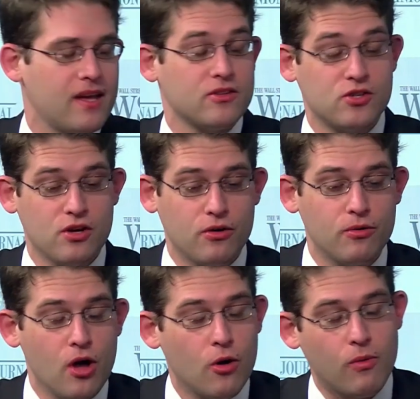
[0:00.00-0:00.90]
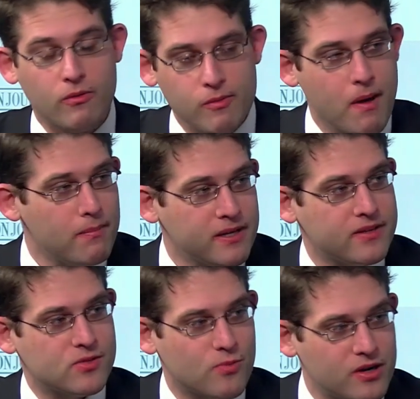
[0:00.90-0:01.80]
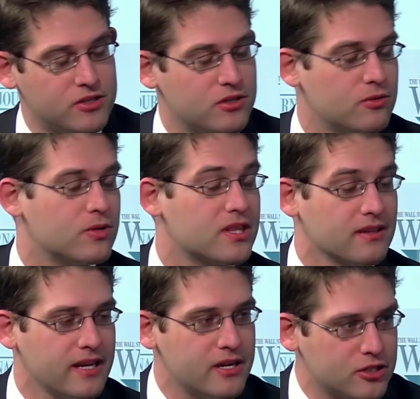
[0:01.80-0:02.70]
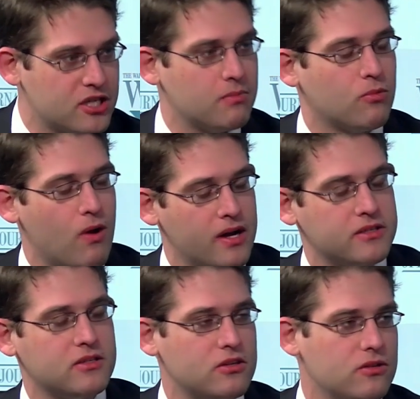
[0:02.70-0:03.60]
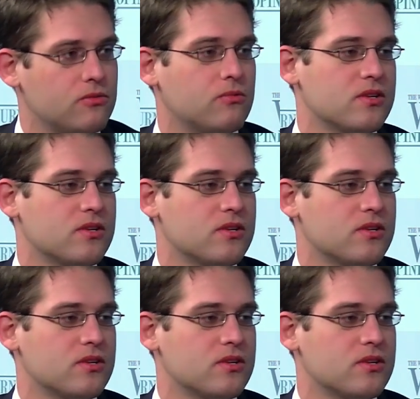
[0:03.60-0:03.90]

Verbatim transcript: thing. So what Republicans want to do, what the leadership wanted to do,